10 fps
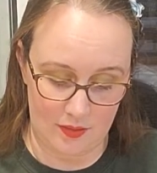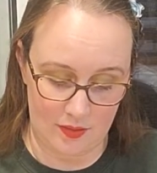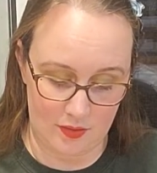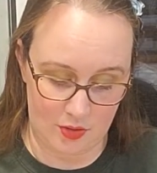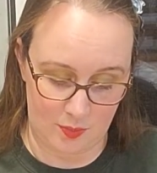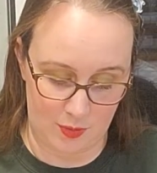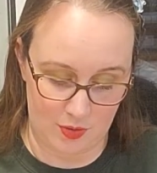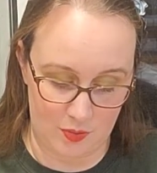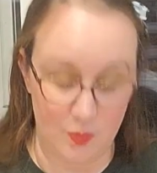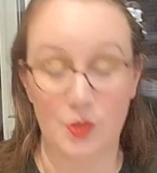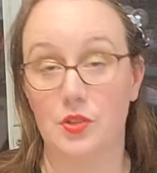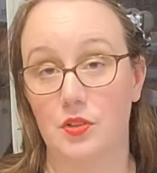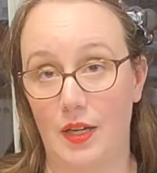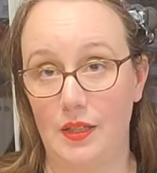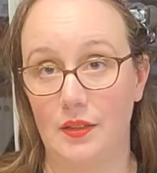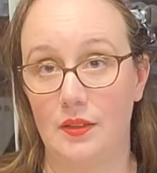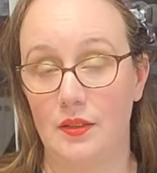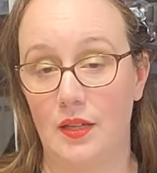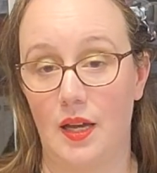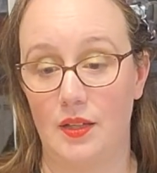Super glue works great.
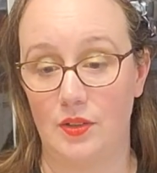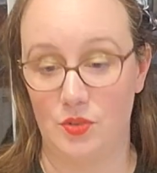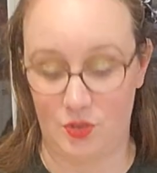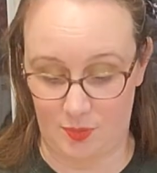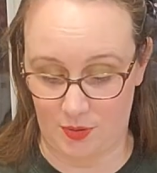I use super